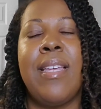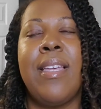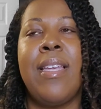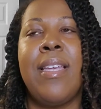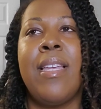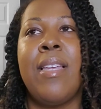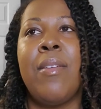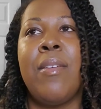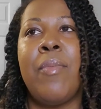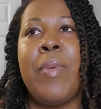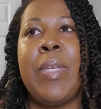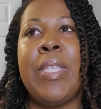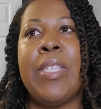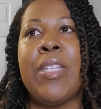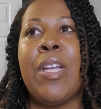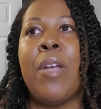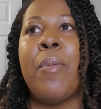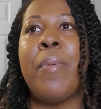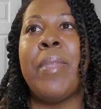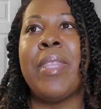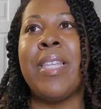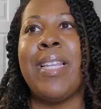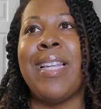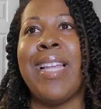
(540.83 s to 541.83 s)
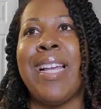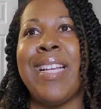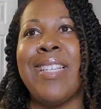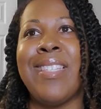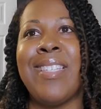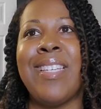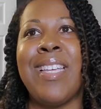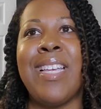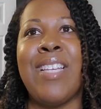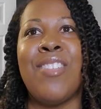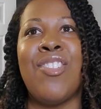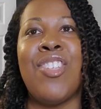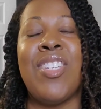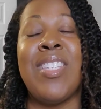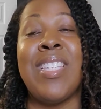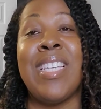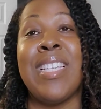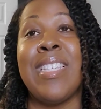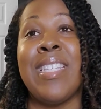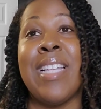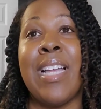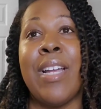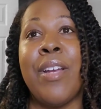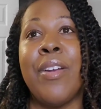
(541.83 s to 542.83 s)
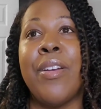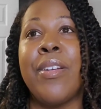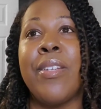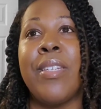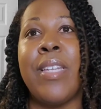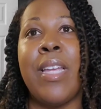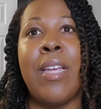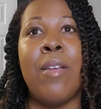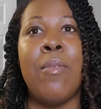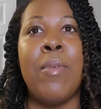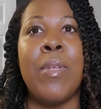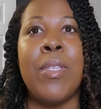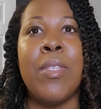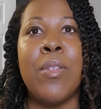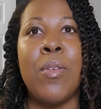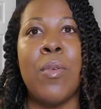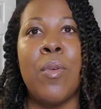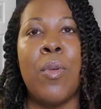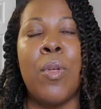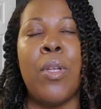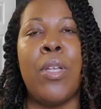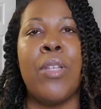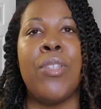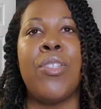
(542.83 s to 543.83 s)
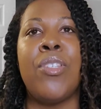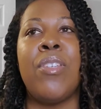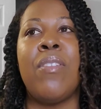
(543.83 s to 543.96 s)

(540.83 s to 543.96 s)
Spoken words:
We start with Alexia. She says that her date was cool. She